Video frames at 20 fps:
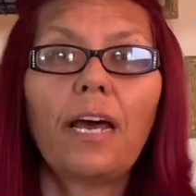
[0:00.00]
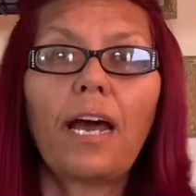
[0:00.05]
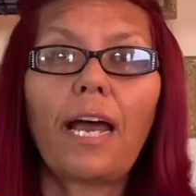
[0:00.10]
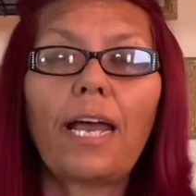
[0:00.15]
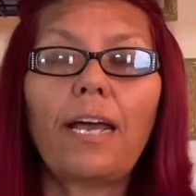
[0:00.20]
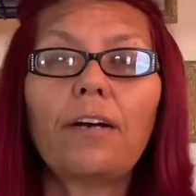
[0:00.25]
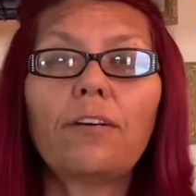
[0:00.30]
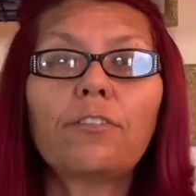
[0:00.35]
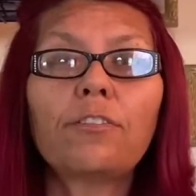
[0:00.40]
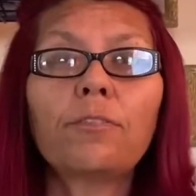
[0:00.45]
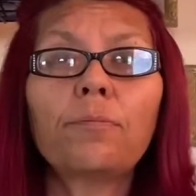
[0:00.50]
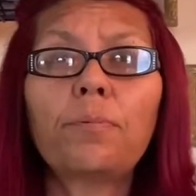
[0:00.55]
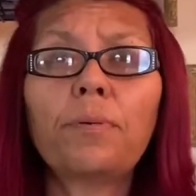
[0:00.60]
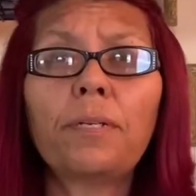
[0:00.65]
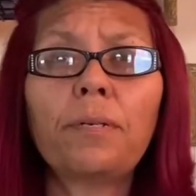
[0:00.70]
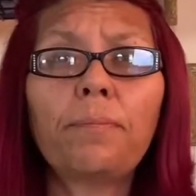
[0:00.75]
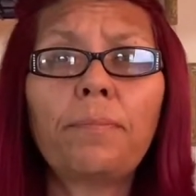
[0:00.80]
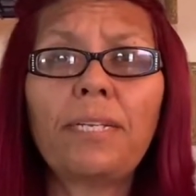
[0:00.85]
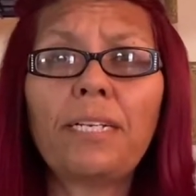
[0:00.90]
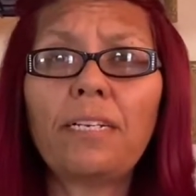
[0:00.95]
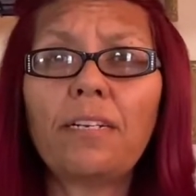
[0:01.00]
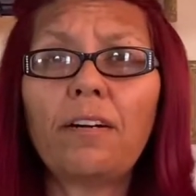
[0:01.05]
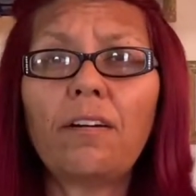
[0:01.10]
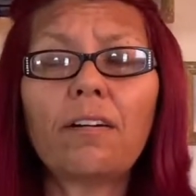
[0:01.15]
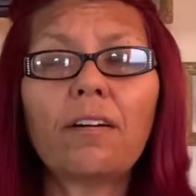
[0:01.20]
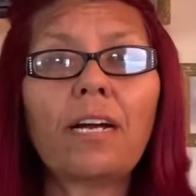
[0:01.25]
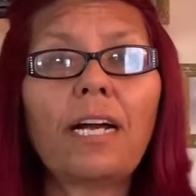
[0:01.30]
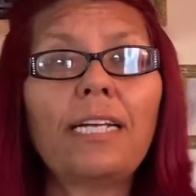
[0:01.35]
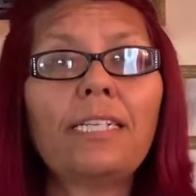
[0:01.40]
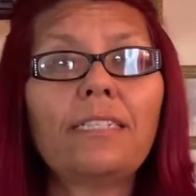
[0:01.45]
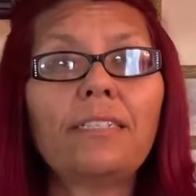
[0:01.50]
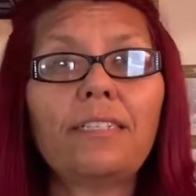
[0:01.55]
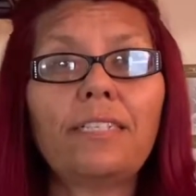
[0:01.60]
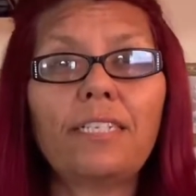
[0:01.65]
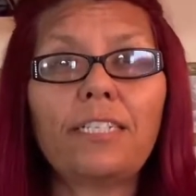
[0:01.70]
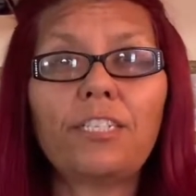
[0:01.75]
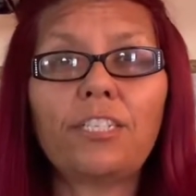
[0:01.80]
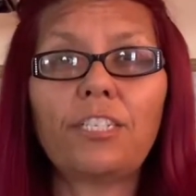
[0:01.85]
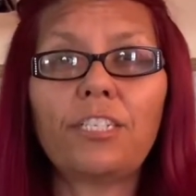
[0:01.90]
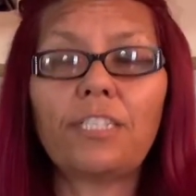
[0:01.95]
I also put them in all kinds of
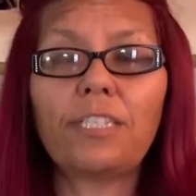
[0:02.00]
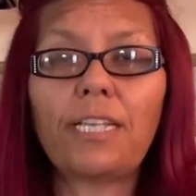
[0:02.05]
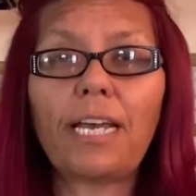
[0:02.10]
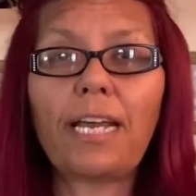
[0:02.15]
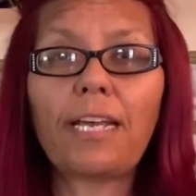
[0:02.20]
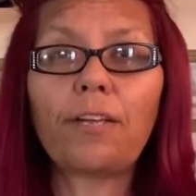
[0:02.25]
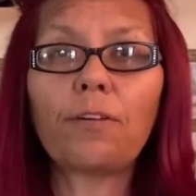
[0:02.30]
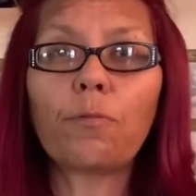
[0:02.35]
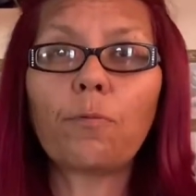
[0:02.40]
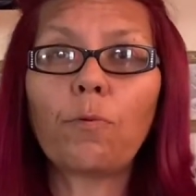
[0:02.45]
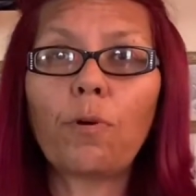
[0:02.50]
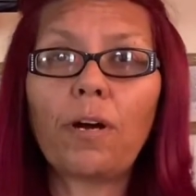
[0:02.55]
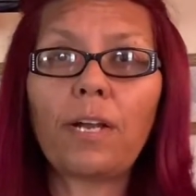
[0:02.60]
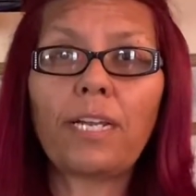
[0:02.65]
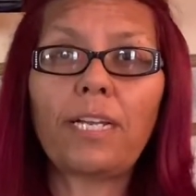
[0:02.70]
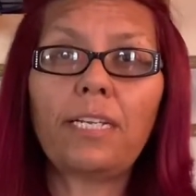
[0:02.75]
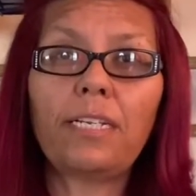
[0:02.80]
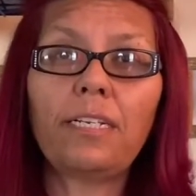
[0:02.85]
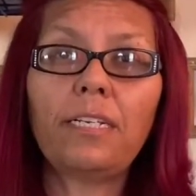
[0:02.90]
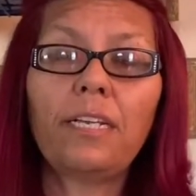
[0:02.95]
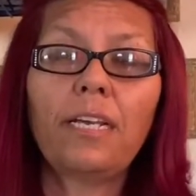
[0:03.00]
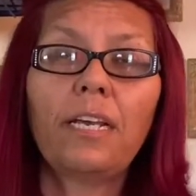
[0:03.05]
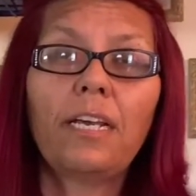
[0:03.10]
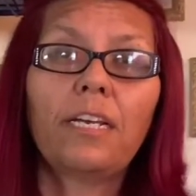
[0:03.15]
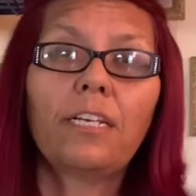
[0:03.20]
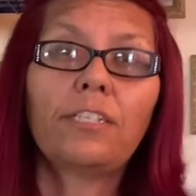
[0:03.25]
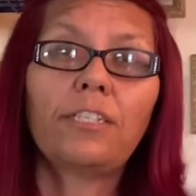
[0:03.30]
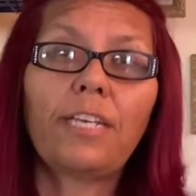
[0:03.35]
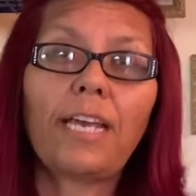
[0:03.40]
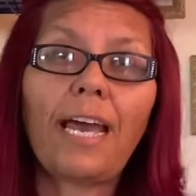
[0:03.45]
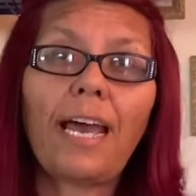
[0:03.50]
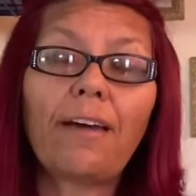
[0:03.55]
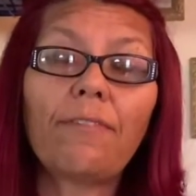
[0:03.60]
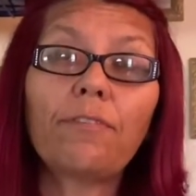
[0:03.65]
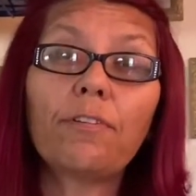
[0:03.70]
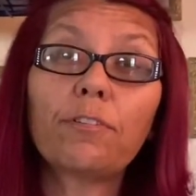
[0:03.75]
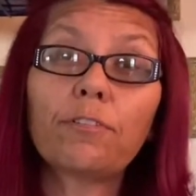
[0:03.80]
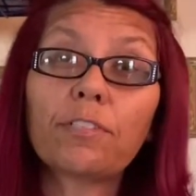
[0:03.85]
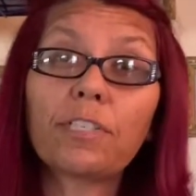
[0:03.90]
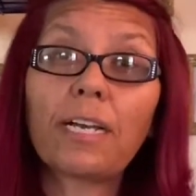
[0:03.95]
dishes that you're wanting to
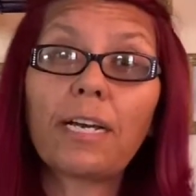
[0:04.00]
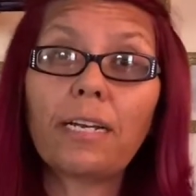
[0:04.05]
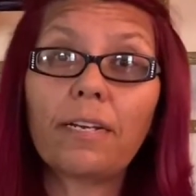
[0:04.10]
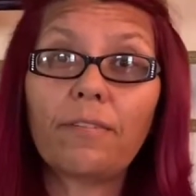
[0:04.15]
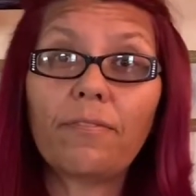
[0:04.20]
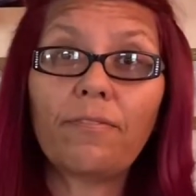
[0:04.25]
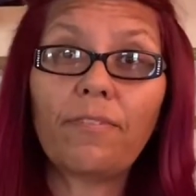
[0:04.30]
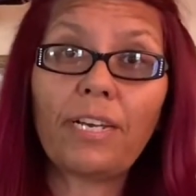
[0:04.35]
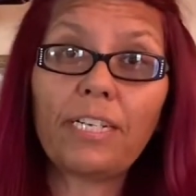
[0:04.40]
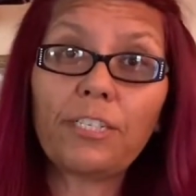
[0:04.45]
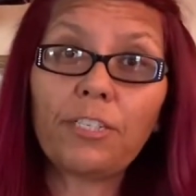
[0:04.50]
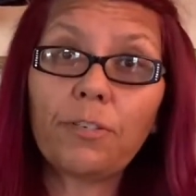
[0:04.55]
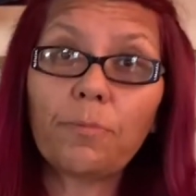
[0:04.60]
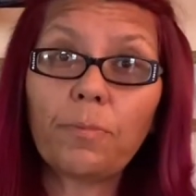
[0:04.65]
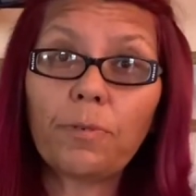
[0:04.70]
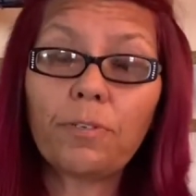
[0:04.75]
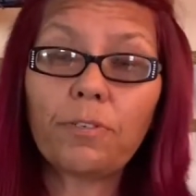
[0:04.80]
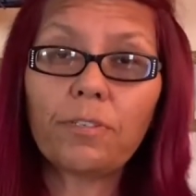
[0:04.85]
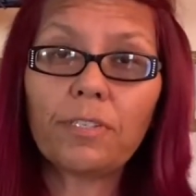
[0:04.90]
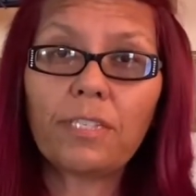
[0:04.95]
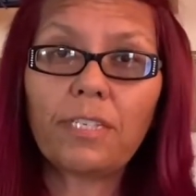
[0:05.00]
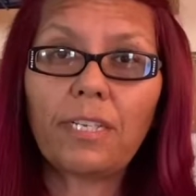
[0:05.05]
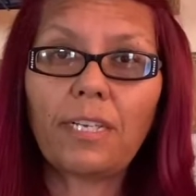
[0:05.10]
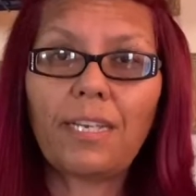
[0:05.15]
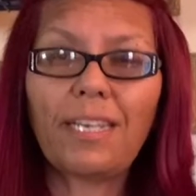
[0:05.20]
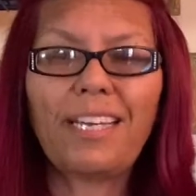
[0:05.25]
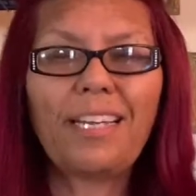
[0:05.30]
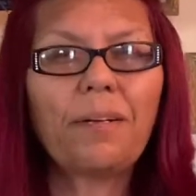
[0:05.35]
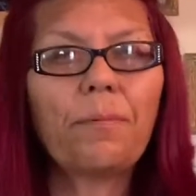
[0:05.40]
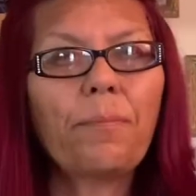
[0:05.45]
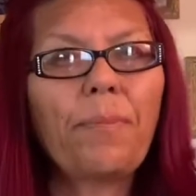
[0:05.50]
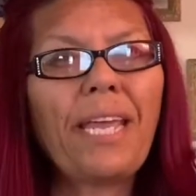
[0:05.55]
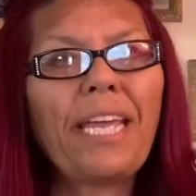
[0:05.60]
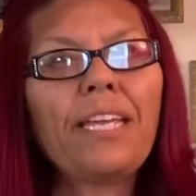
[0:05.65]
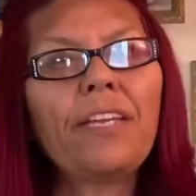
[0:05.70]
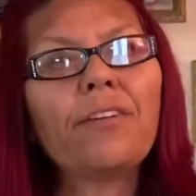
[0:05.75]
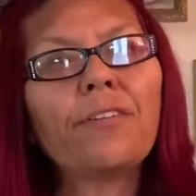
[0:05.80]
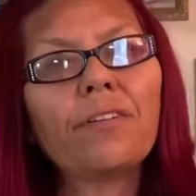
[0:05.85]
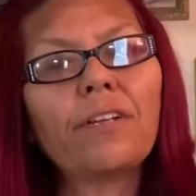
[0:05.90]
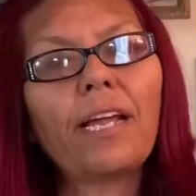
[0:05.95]
have those cut up vegetables. It'll
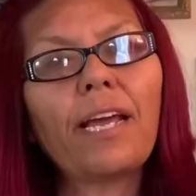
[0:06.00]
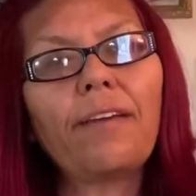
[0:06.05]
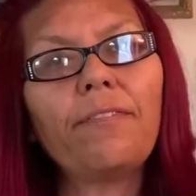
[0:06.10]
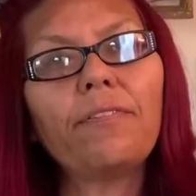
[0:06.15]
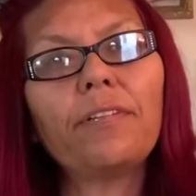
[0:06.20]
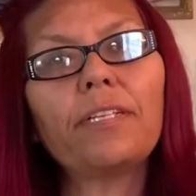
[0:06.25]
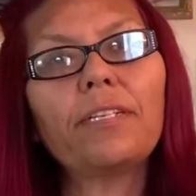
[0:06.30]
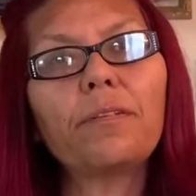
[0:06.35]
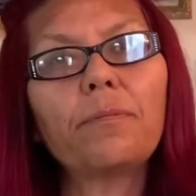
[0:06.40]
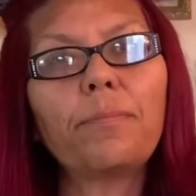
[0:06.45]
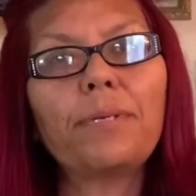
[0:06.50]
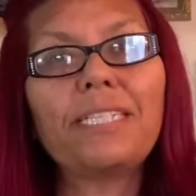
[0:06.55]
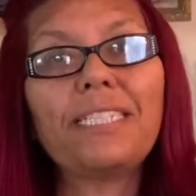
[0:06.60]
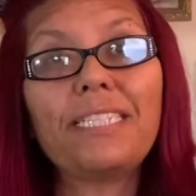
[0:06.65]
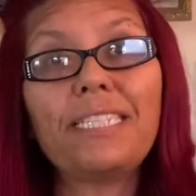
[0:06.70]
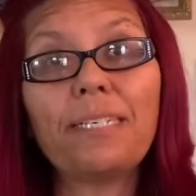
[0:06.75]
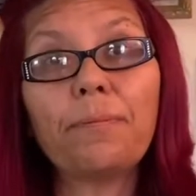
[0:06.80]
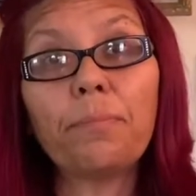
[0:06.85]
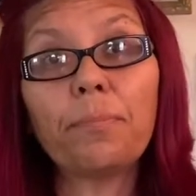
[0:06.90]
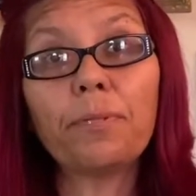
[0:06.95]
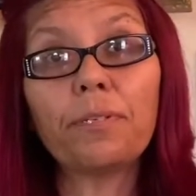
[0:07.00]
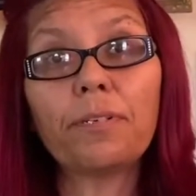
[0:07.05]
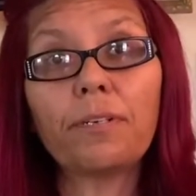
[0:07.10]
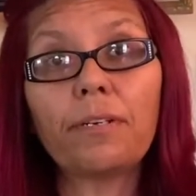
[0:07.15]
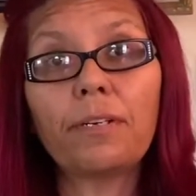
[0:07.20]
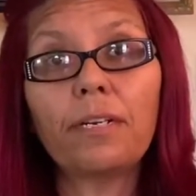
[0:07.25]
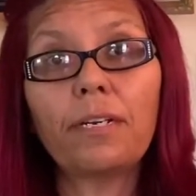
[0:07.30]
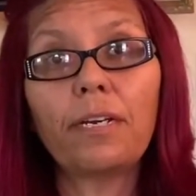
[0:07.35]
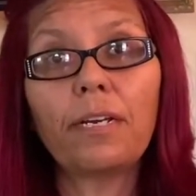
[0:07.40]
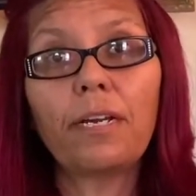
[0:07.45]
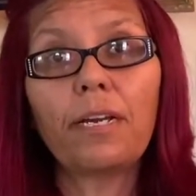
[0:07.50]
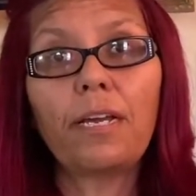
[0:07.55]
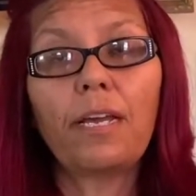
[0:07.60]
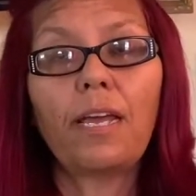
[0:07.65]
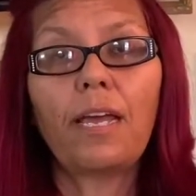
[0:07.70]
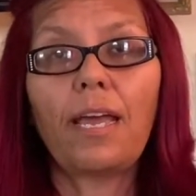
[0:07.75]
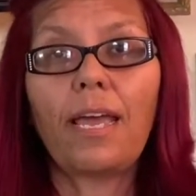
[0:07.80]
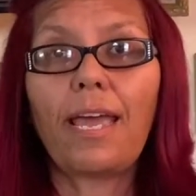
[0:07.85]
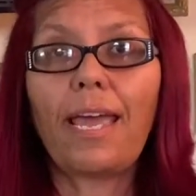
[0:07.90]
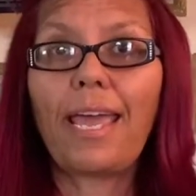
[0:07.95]
make your life a little bit simpler,
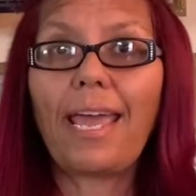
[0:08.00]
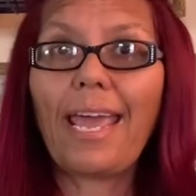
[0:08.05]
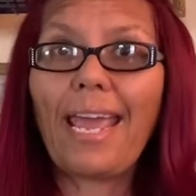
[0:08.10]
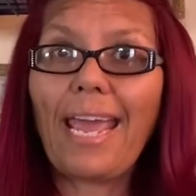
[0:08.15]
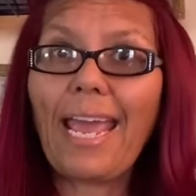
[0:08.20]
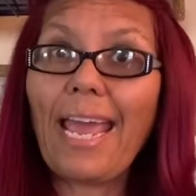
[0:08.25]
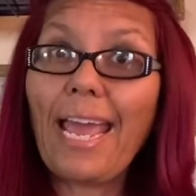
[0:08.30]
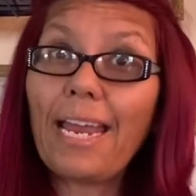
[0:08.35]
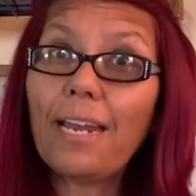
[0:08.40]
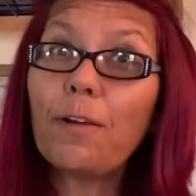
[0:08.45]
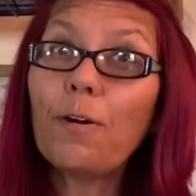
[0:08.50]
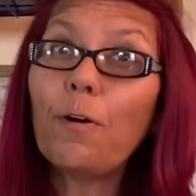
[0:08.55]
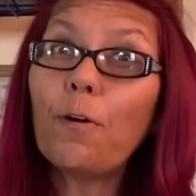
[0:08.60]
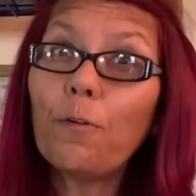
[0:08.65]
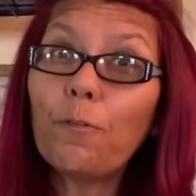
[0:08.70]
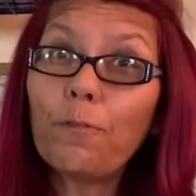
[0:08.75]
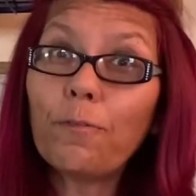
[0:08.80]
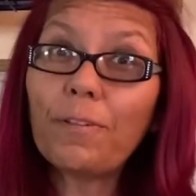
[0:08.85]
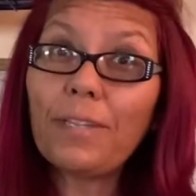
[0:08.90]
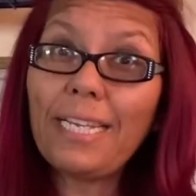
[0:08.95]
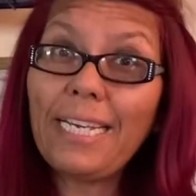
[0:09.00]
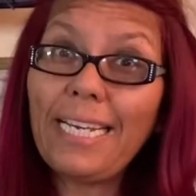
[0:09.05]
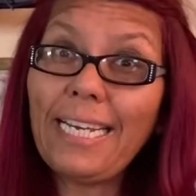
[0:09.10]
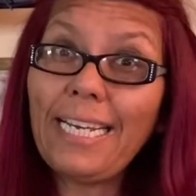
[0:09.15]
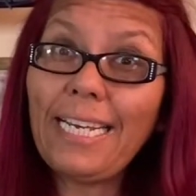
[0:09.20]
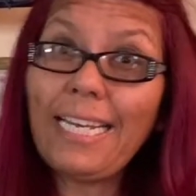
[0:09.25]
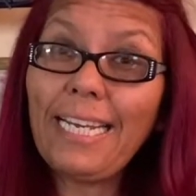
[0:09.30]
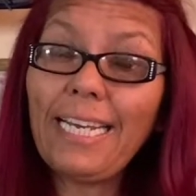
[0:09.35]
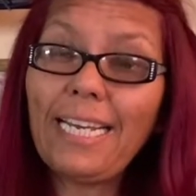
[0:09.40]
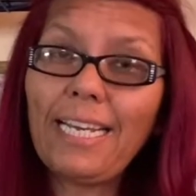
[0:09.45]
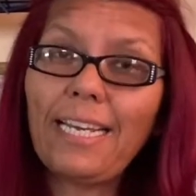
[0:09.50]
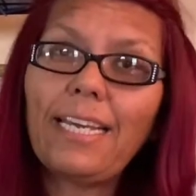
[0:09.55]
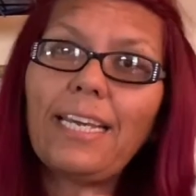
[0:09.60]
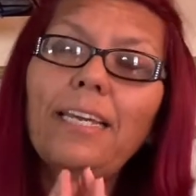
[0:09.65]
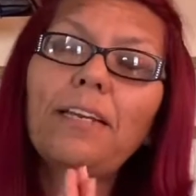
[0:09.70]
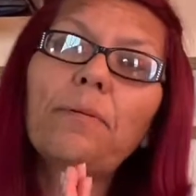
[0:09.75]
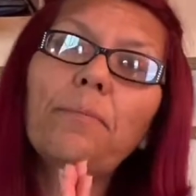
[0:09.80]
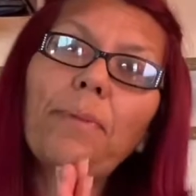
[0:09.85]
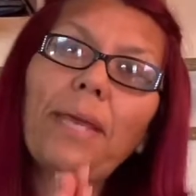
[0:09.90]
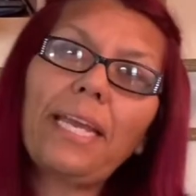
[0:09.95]
and hopefully
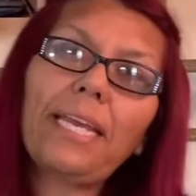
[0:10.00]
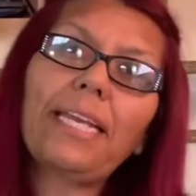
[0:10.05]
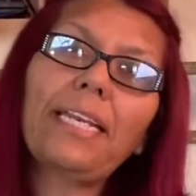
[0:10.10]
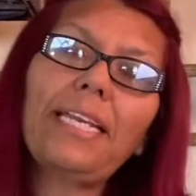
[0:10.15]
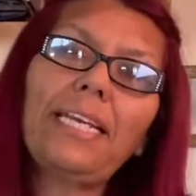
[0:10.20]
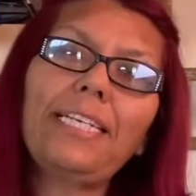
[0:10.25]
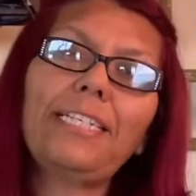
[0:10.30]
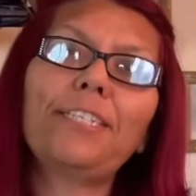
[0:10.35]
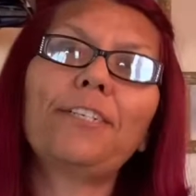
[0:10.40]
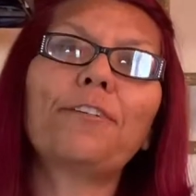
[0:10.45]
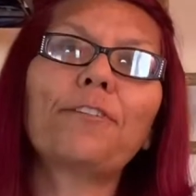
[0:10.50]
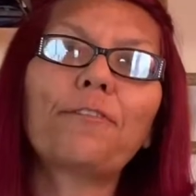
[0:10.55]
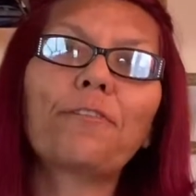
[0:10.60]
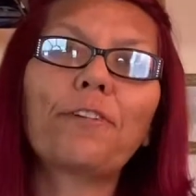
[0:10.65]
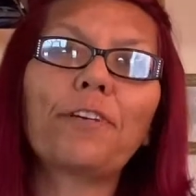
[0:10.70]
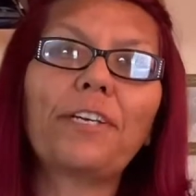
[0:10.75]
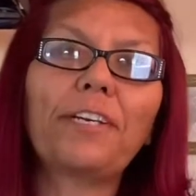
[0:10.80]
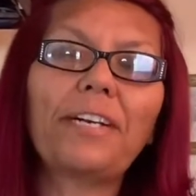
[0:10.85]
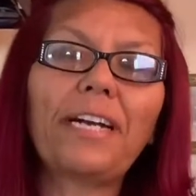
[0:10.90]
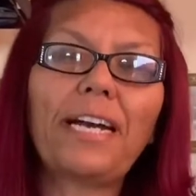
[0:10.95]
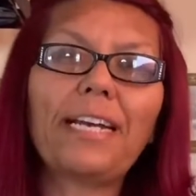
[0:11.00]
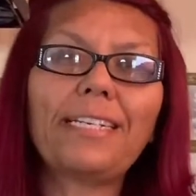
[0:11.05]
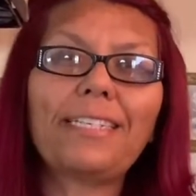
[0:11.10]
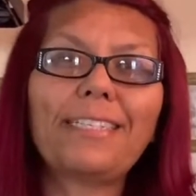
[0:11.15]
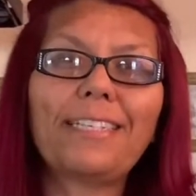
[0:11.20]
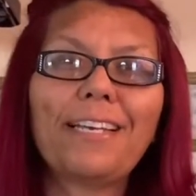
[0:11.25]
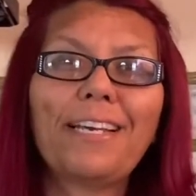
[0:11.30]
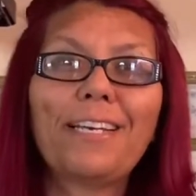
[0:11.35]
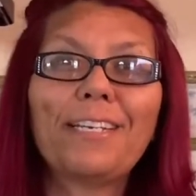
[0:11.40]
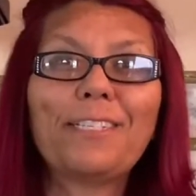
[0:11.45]
it'll make it easier for you guys.